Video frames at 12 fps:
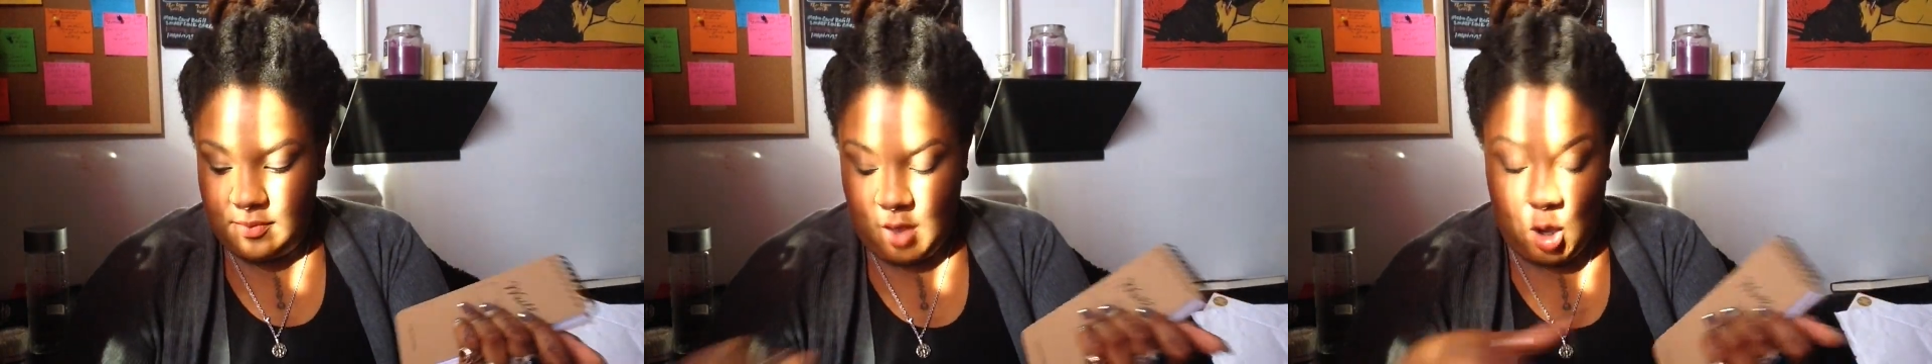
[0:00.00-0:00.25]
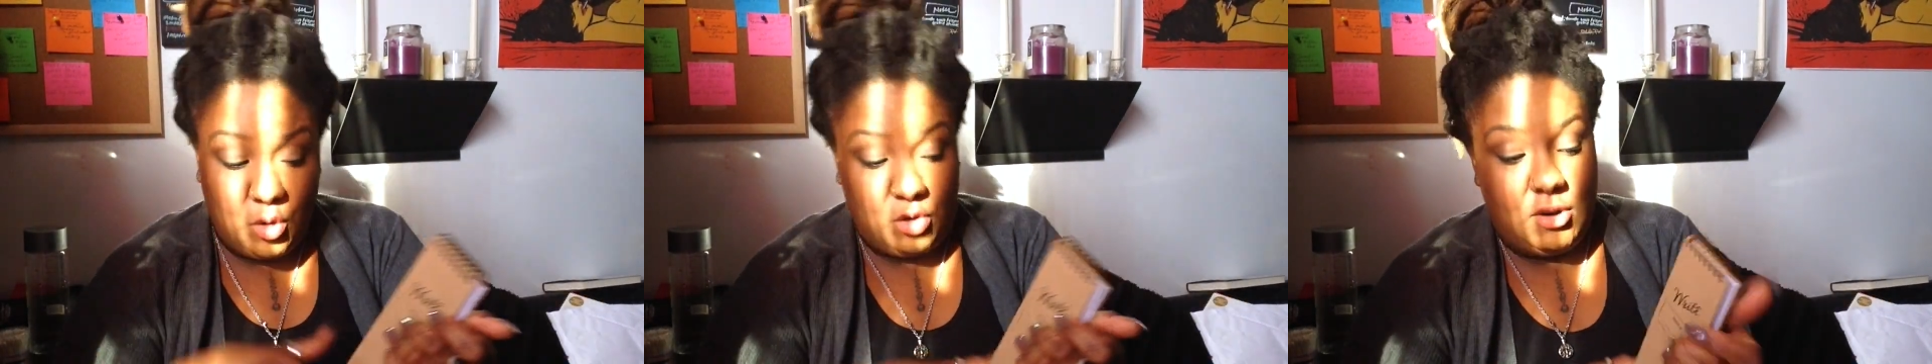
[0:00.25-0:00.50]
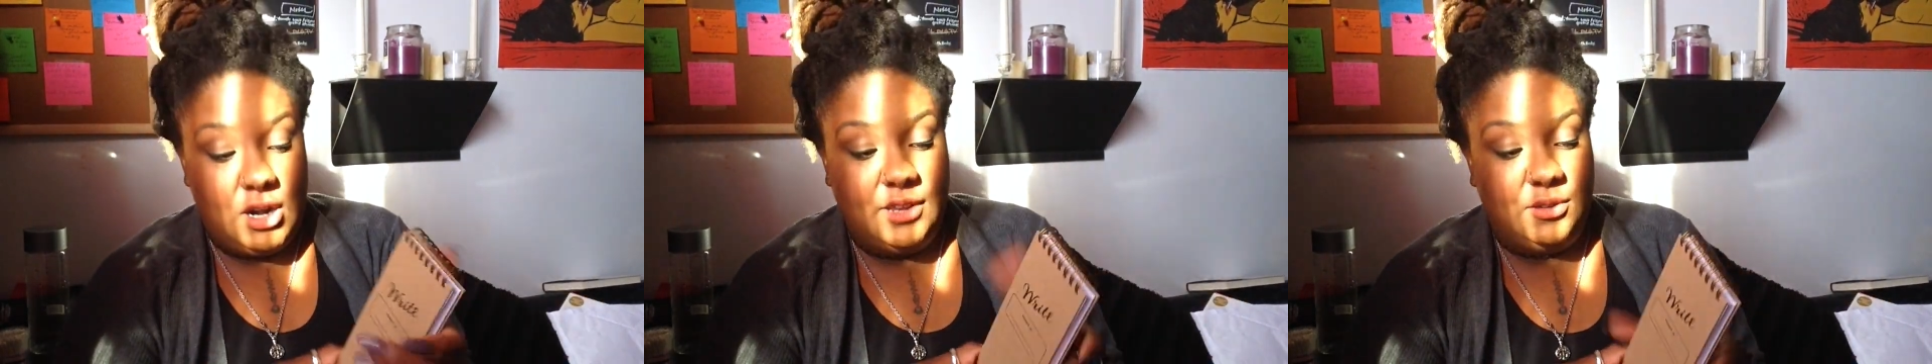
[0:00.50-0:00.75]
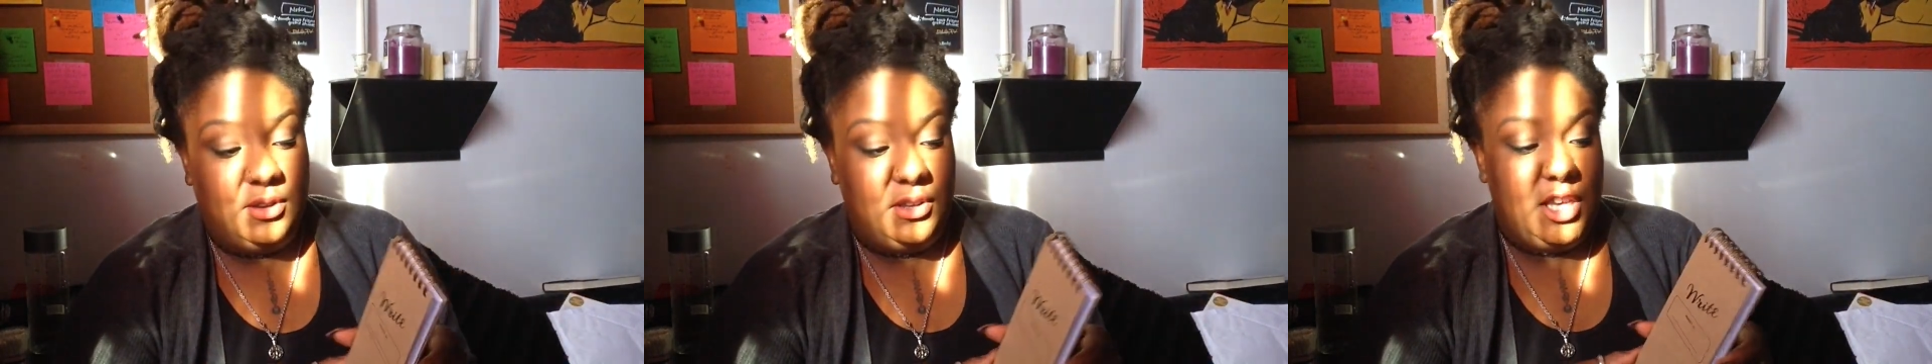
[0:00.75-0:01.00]
hold on it
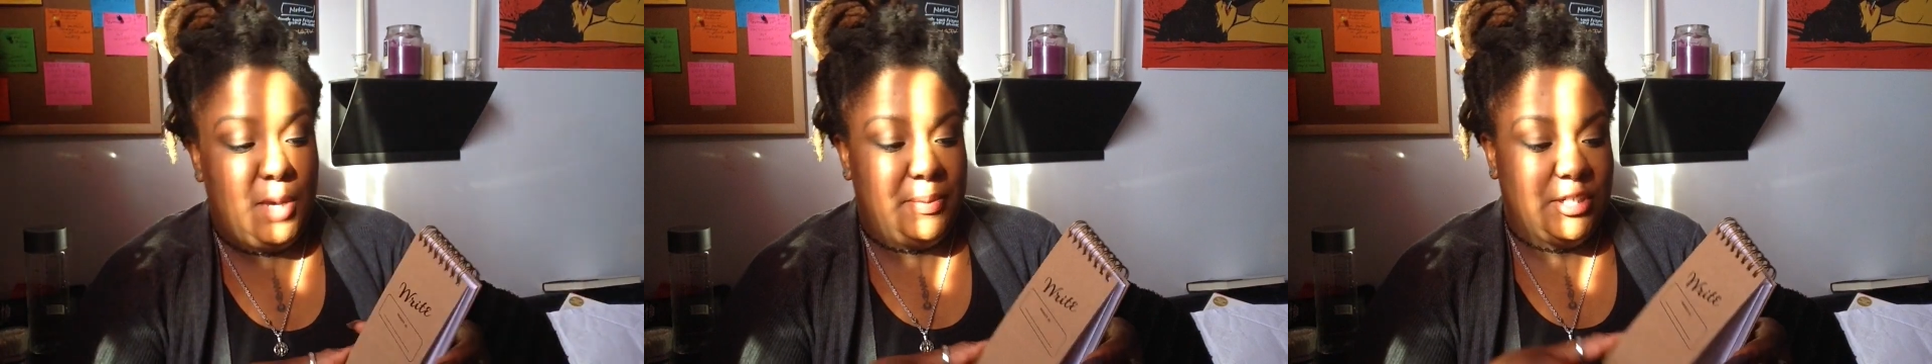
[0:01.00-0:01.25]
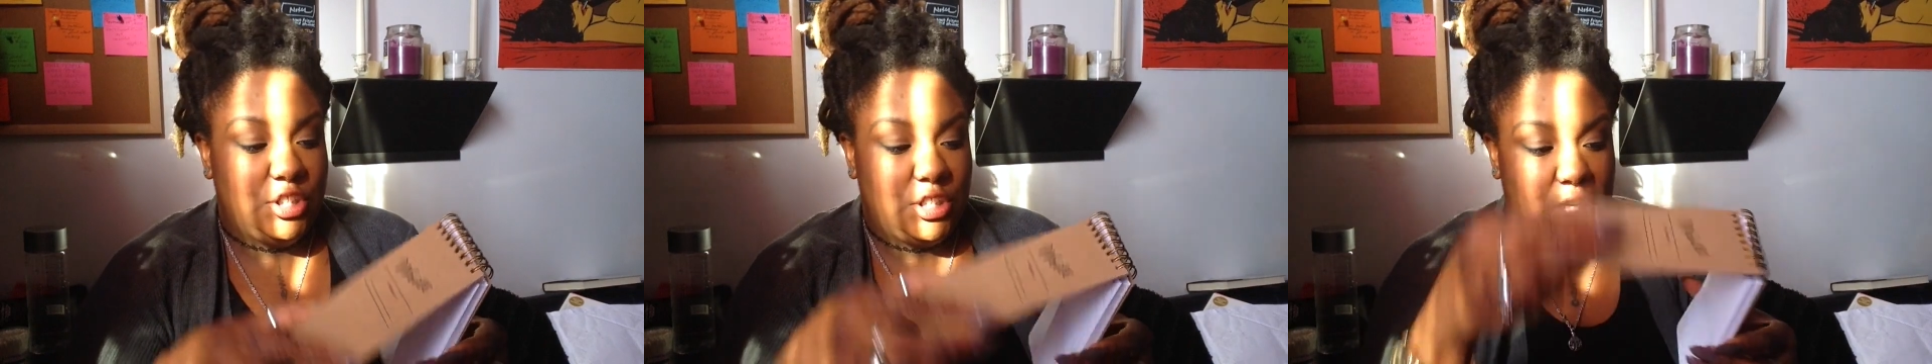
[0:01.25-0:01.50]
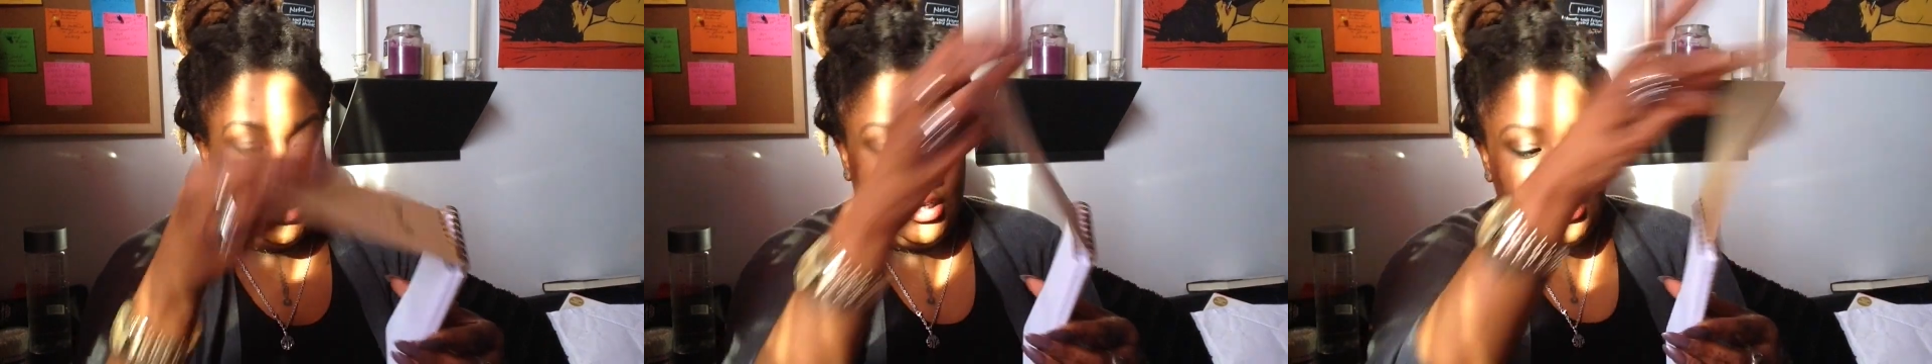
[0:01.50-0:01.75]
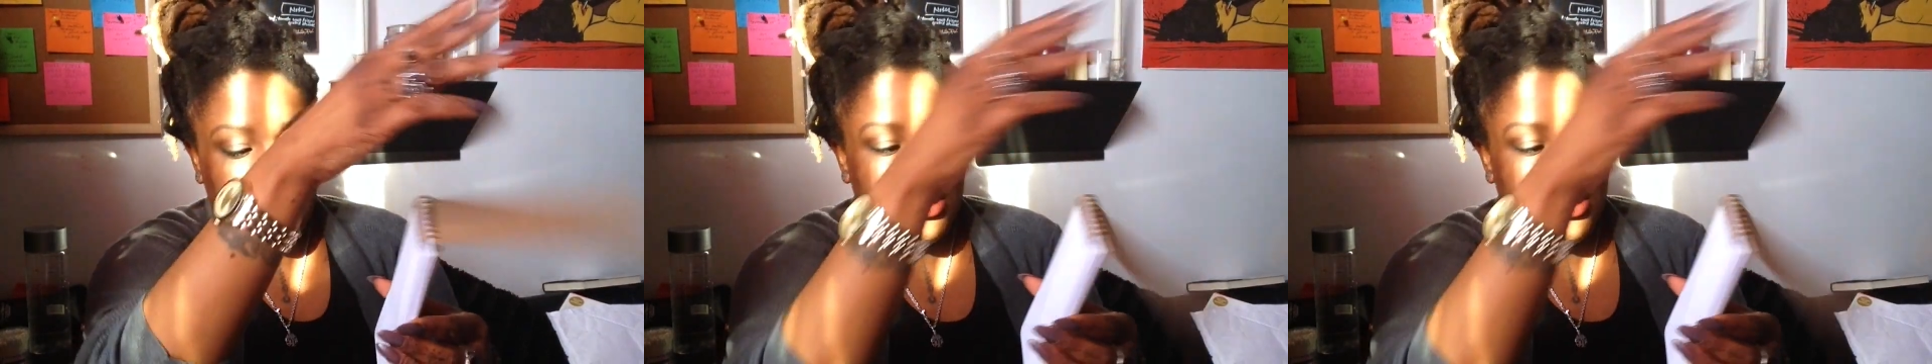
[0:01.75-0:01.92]
so you can keep it shut.